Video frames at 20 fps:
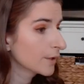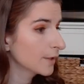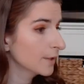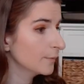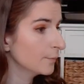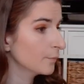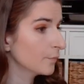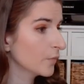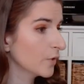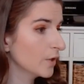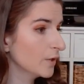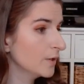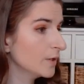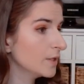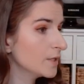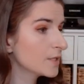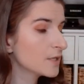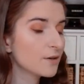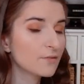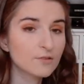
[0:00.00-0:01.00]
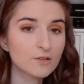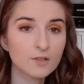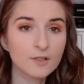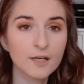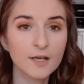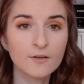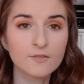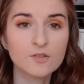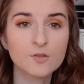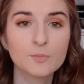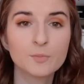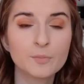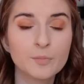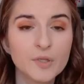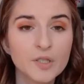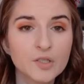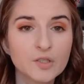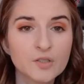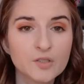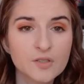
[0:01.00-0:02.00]
Okay. I think you definitely have to
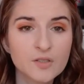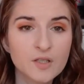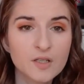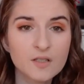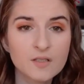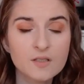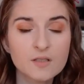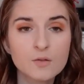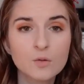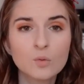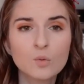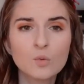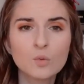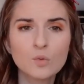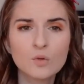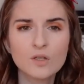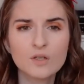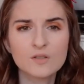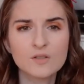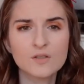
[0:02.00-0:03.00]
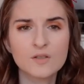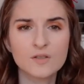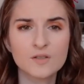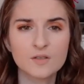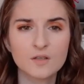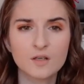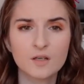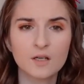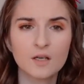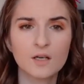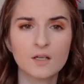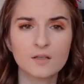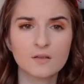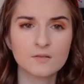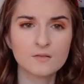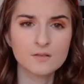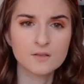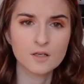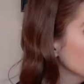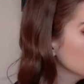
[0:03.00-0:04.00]
build this. Oh, there's the sun
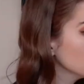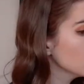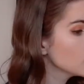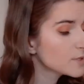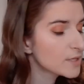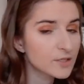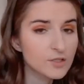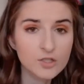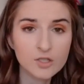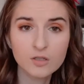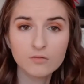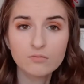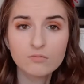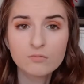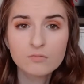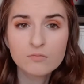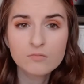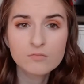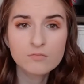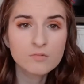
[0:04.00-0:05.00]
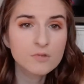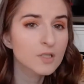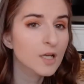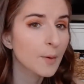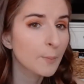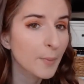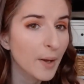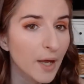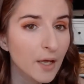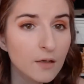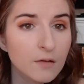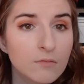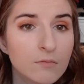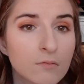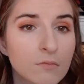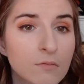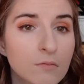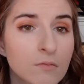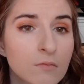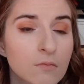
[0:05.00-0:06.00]
again. It's not bad.
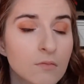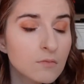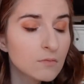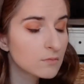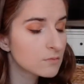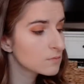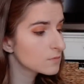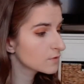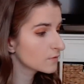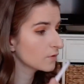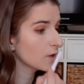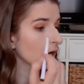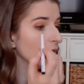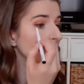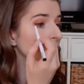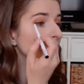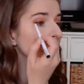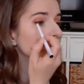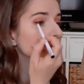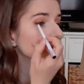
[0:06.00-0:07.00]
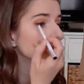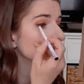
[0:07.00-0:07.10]
It's fine.